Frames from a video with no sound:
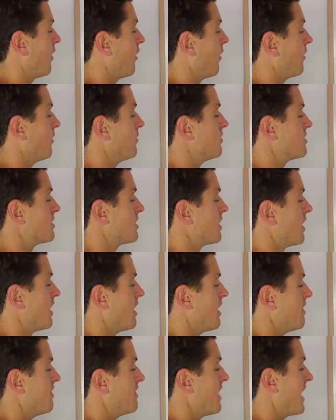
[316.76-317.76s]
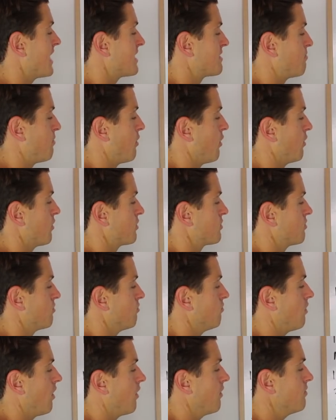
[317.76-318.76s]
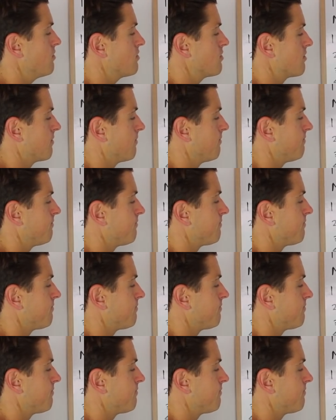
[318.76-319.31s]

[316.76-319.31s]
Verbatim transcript: loans, that's personal loans.